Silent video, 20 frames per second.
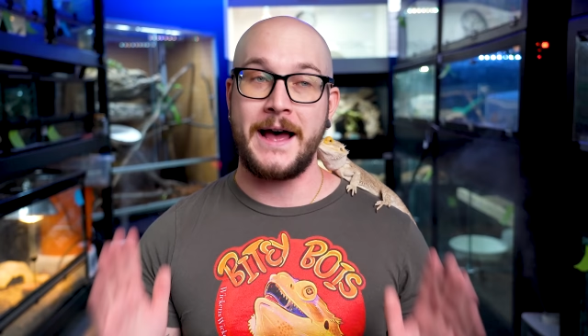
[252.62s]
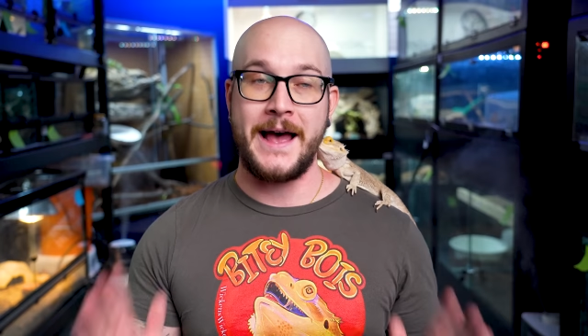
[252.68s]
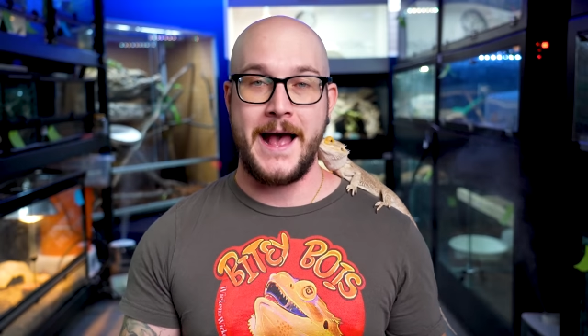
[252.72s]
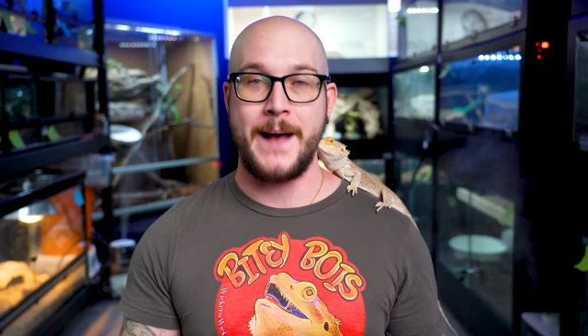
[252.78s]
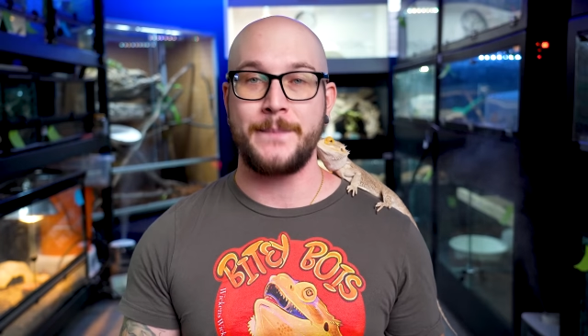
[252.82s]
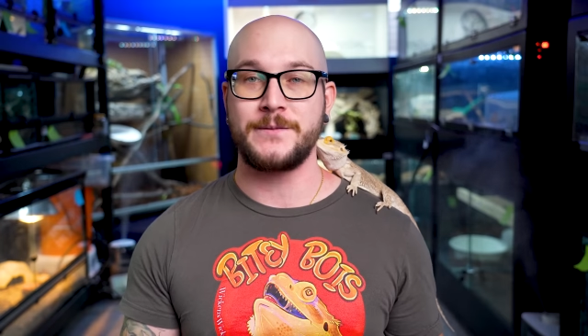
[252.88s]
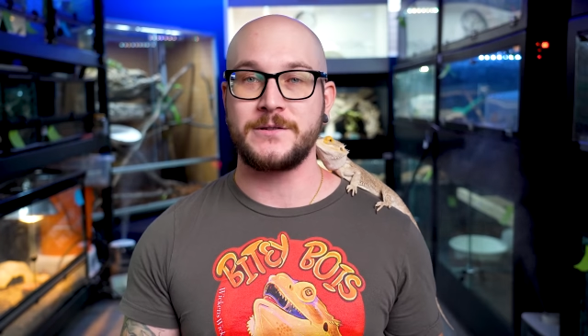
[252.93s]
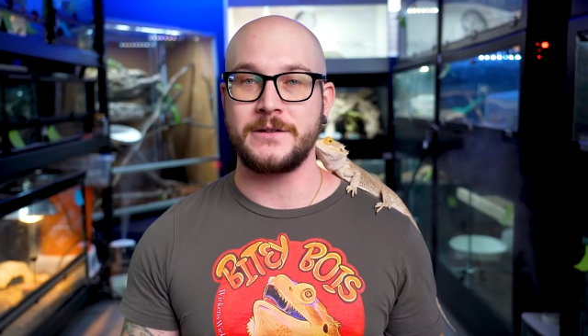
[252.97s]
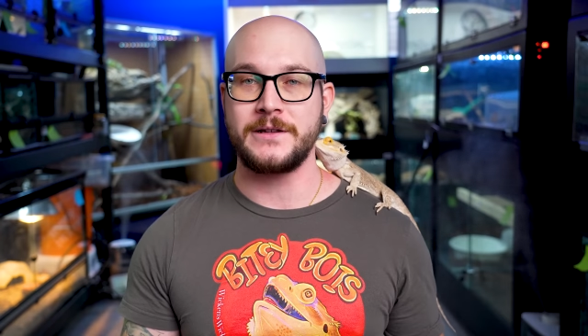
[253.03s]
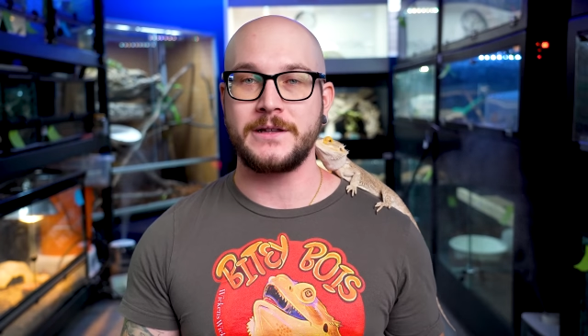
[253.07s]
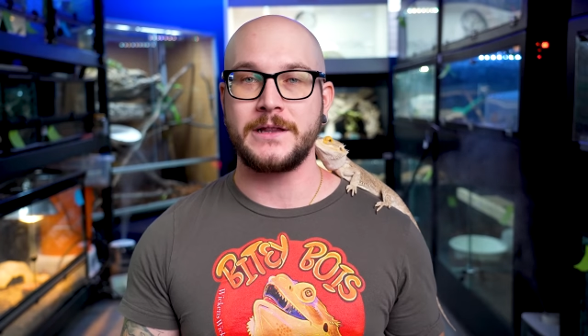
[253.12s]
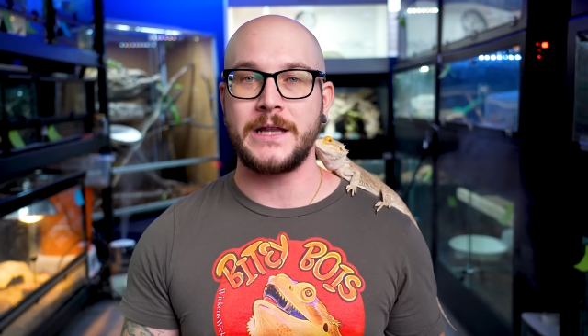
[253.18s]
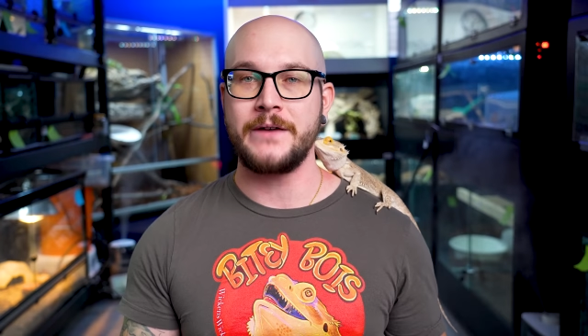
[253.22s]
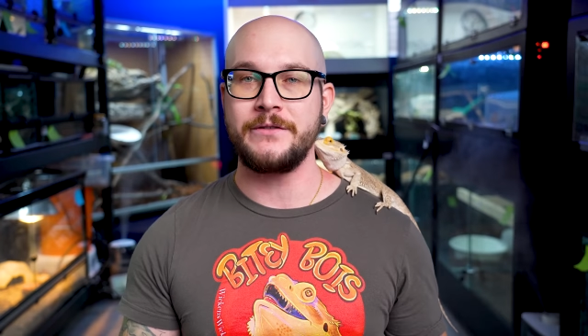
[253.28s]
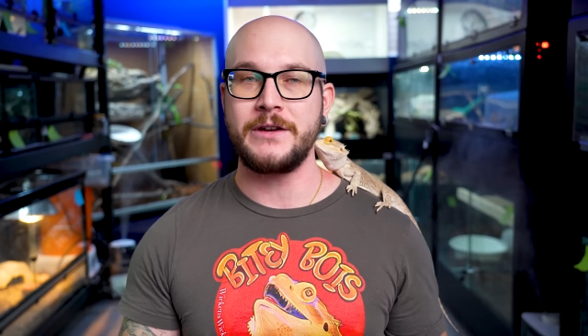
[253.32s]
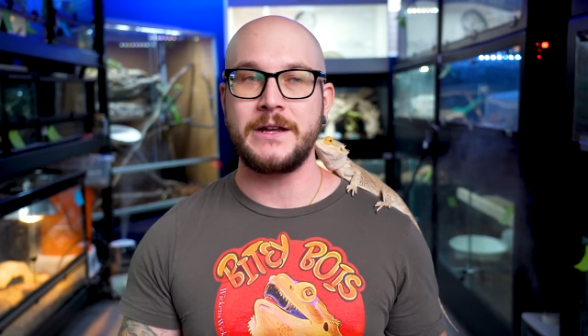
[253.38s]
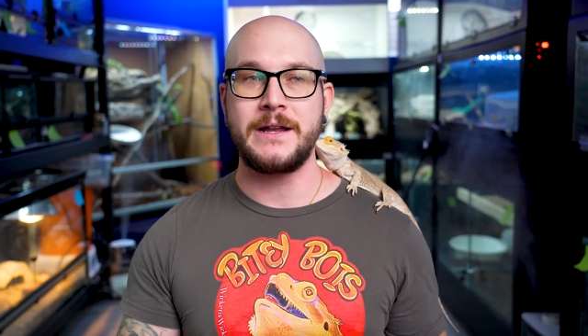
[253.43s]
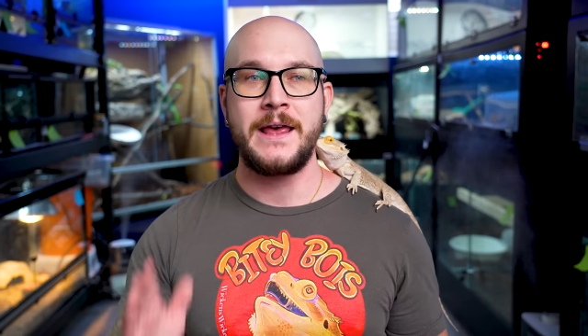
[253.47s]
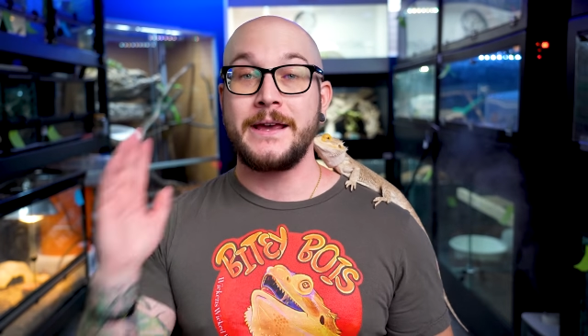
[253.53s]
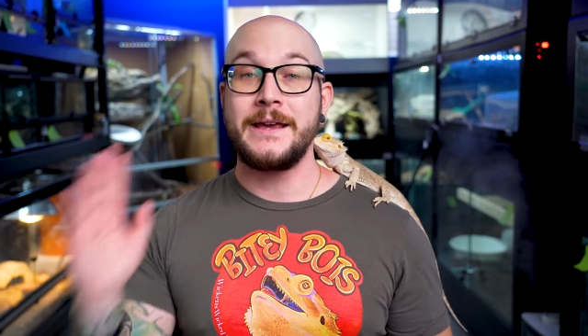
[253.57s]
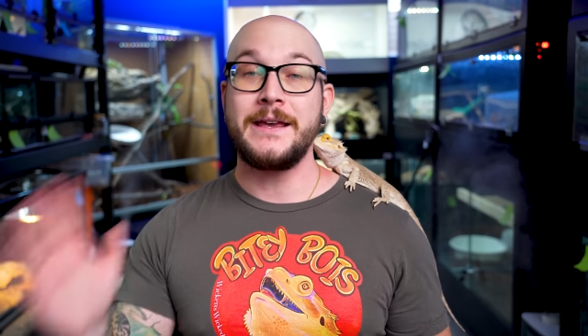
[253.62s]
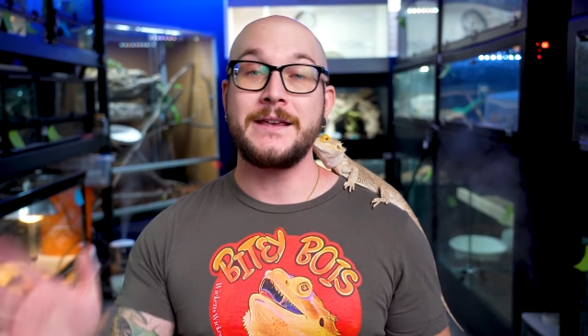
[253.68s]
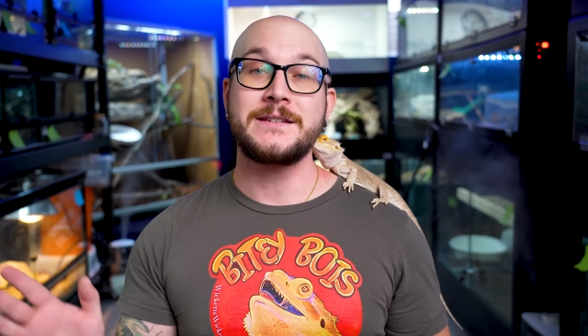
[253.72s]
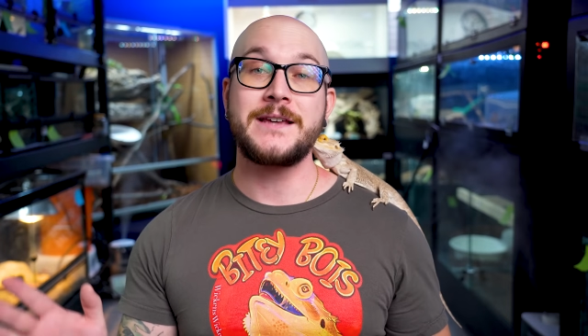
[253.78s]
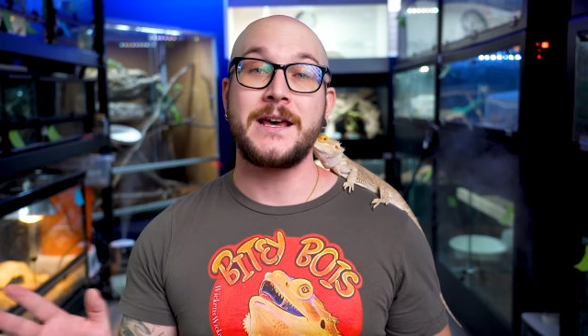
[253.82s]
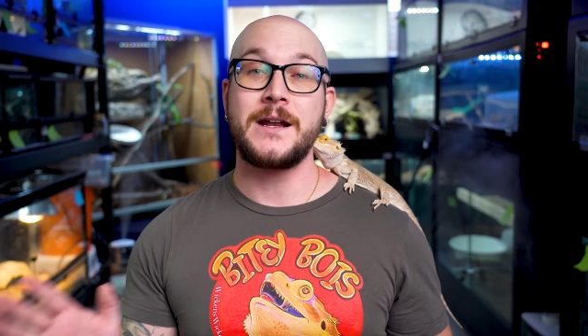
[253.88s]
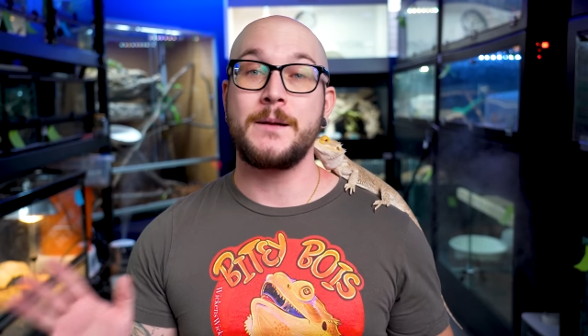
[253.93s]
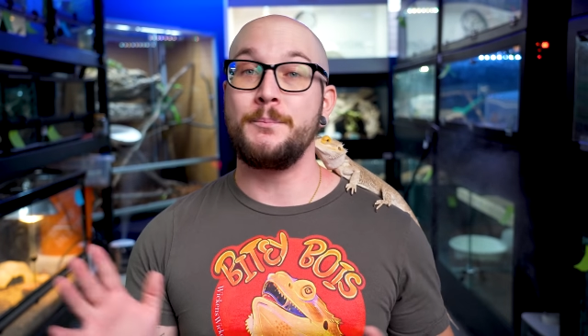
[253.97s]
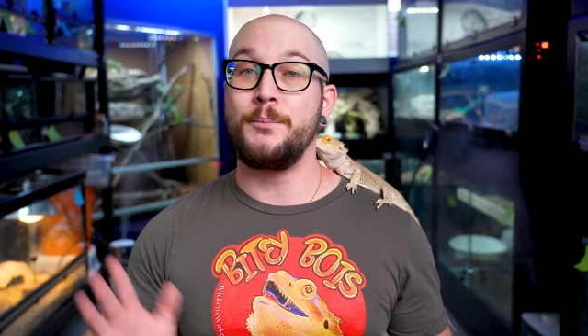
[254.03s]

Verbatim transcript: I absolutely love it. He's got a